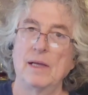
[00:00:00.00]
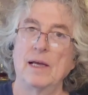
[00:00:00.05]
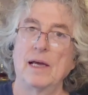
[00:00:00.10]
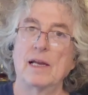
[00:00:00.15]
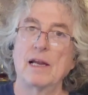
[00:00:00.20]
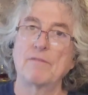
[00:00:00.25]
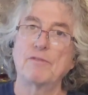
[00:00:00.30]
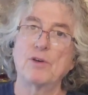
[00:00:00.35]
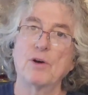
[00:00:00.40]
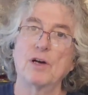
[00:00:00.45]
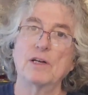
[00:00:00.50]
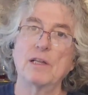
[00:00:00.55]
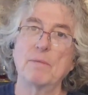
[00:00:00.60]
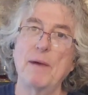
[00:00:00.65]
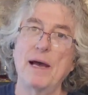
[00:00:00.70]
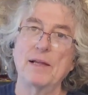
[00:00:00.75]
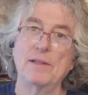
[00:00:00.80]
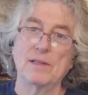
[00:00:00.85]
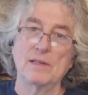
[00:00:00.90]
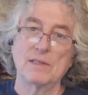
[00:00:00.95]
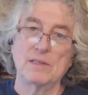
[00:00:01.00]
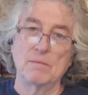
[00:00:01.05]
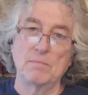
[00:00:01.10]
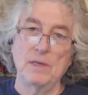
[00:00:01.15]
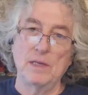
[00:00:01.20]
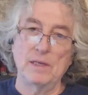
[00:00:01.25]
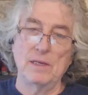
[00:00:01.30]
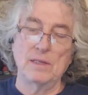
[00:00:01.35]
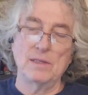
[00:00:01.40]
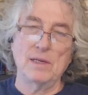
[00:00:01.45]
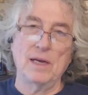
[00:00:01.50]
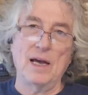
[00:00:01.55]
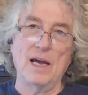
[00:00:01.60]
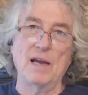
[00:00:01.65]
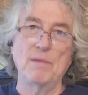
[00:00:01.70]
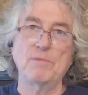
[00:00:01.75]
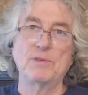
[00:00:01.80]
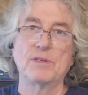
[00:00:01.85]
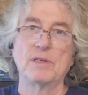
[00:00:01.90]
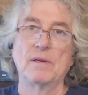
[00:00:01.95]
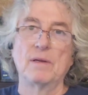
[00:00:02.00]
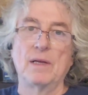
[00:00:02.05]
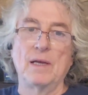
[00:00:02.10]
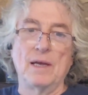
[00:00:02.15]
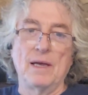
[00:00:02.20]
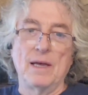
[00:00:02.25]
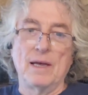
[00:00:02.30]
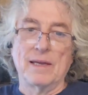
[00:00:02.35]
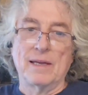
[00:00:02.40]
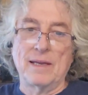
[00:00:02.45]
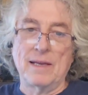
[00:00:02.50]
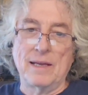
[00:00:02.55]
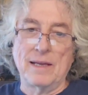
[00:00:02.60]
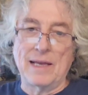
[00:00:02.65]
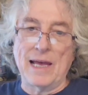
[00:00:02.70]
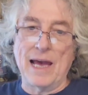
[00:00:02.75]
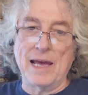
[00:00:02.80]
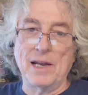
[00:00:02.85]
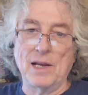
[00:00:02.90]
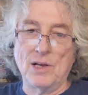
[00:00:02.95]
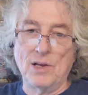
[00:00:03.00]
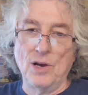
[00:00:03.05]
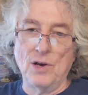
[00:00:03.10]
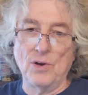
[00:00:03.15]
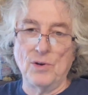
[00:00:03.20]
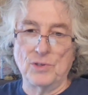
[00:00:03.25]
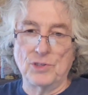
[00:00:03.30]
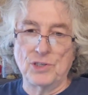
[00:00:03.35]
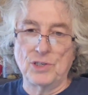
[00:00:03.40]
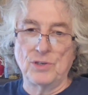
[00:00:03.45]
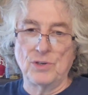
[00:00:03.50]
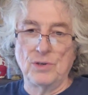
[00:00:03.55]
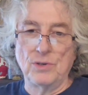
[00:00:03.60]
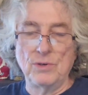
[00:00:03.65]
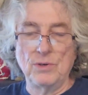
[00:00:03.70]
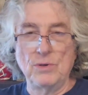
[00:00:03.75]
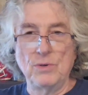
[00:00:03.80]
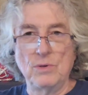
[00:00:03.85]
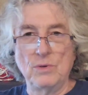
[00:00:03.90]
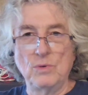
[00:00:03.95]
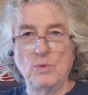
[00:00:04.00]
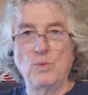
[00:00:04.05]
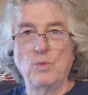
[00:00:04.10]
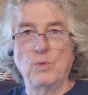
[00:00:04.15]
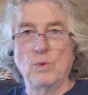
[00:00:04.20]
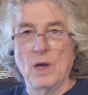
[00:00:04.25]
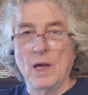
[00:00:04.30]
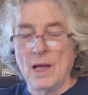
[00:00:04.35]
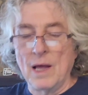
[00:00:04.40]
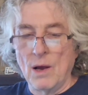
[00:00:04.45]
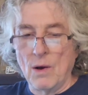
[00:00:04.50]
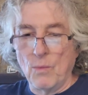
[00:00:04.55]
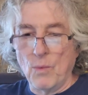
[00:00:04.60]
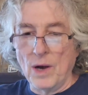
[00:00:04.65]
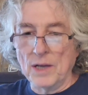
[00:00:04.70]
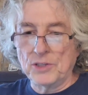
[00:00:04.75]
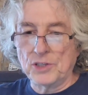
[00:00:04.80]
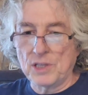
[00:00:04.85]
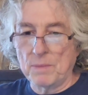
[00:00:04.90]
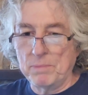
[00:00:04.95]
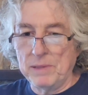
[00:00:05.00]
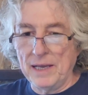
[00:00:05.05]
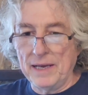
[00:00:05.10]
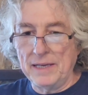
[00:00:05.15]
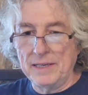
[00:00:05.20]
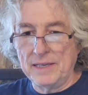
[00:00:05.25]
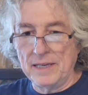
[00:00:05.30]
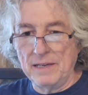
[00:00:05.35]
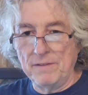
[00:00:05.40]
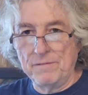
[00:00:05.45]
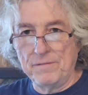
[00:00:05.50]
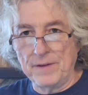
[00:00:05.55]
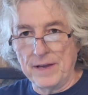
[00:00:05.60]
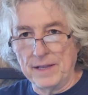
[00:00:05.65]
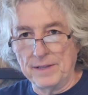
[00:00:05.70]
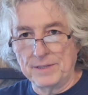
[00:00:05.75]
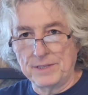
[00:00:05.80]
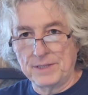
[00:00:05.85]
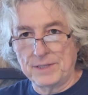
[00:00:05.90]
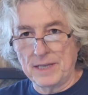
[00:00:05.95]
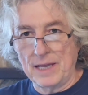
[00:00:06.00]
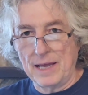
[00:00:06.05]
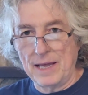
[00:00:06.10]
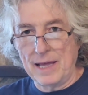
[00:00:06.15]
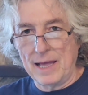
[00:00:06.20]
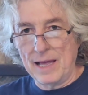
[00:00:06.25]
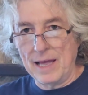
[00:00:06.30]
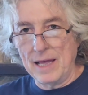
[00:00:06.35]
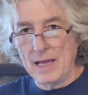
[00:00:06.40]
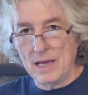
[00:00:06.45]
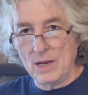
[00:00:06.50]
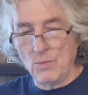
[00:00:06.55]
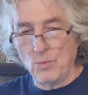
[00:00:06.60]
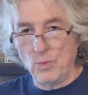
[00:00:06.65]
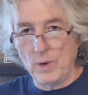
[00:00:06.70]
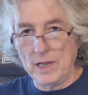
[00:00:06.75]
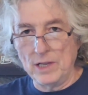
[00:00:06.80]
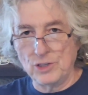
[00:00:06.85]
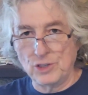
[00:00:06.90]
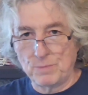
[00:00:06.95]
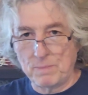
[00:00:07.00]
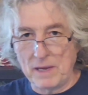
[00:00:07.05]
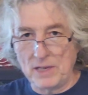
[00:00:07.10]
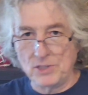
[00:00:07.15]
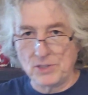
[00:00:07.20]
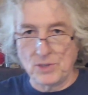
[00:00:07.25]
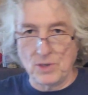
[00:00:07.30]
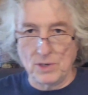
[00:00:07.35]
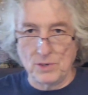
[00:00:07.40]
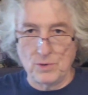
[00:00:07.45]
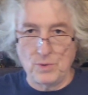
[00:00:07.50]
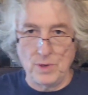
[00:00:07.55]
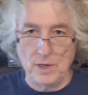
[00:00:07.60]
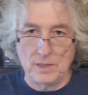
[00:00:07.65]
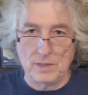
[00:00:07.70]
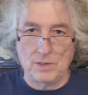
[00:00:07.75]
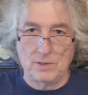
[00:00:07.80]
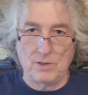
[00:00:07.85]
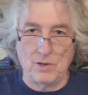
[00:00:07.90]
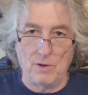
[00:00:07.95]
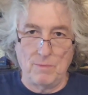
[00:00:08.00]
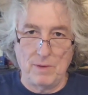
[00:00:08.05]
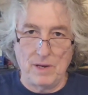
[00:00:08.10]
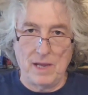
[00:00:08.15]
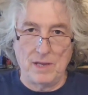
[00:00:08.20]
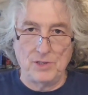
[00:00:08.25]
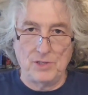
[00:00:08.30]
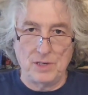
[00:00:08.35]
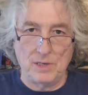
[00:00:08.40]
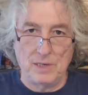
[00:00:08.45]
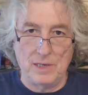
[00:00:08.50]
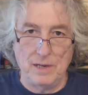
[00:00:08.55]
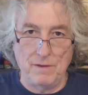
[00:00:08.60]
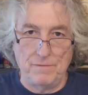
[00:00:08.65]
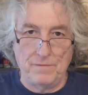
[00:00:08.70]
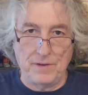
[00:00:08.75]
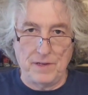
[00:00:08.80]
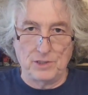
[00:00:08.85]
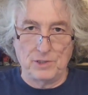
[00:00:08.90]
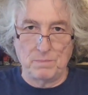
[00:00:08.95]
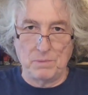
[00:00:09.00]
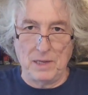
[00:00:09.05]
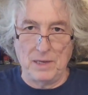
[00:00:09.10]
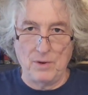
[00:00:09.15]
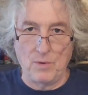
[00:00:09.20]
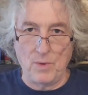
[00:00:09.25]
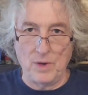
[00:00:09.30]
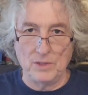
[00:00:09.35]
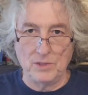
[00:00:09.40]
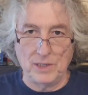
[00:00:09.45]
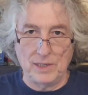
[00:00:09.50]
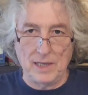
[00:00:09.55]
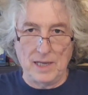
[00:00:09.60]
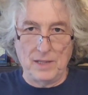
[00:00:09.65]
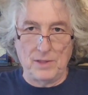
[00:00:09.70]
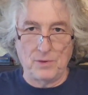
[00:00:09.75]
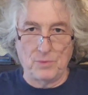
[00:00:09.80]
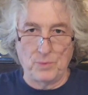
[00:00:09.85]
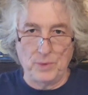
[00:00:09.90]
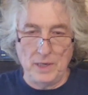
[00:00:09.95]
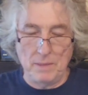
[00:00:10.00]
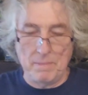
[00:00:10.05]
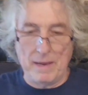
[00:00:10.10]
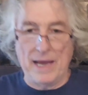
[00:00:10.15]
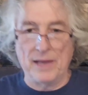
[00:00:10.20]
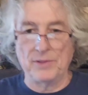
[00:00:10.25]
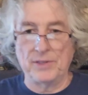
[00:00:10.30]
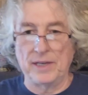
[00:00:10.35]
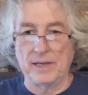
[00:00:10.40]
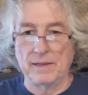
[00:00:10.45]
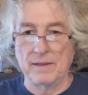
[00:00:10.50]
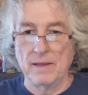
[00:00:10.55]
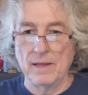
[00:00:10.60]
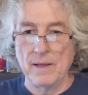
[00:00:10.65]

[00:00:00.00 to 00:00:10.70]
And I've talked about this a million times. Can a coach who wants to play defense and wins based on grit, determination, defense, playing well together, rebounding,